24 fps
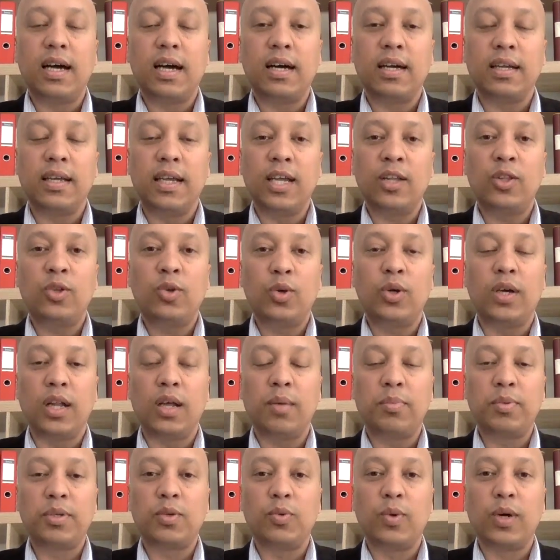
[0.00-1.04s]
get to
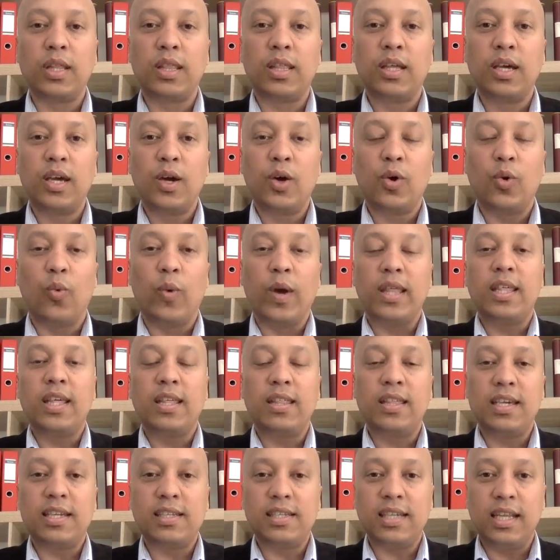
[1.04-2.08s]
grips with whether
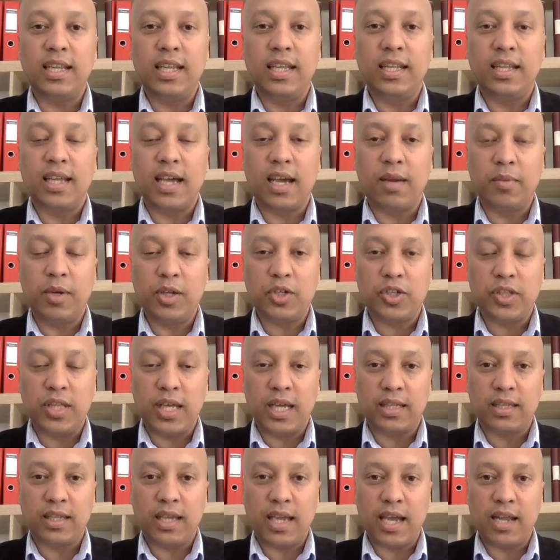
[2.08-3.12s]
there's any damage
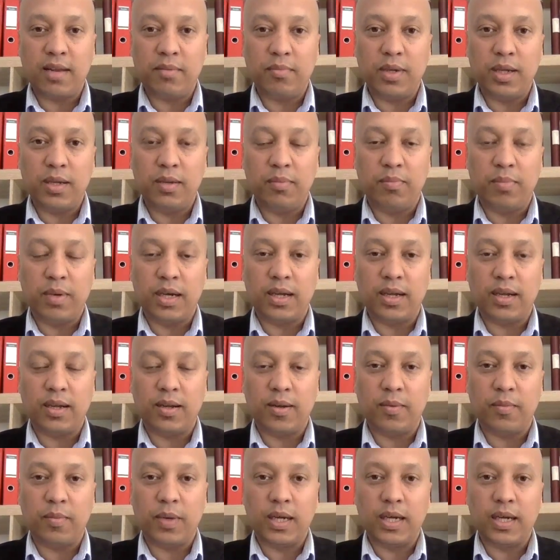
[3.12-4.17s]
that can be
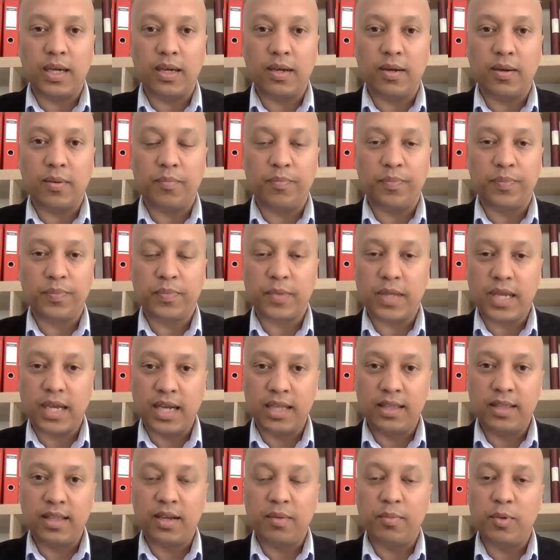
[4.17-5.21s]

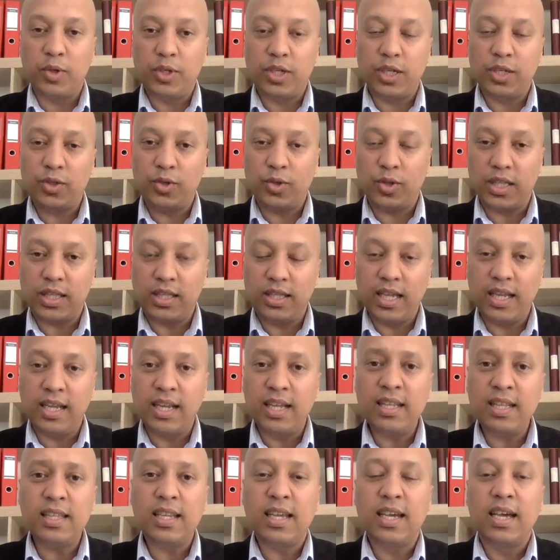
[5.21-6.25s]
attributed to the
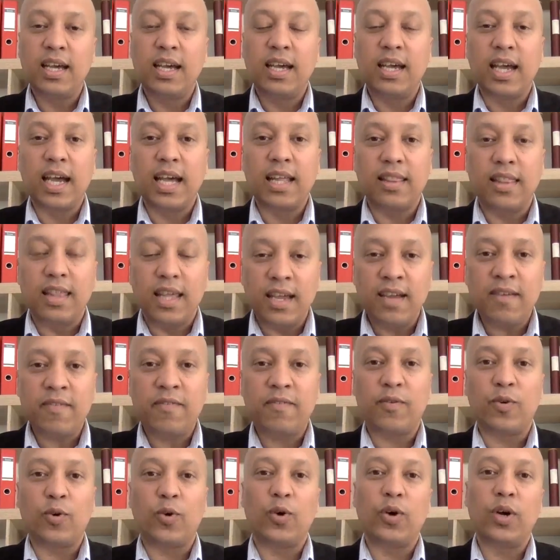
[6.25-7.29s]
tenant, and
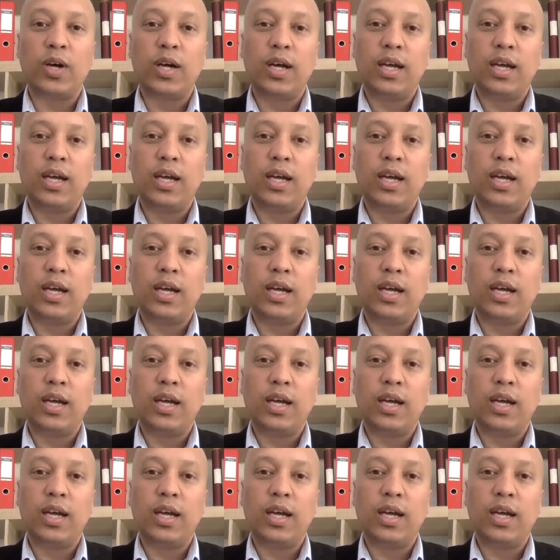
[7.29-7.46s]
therefore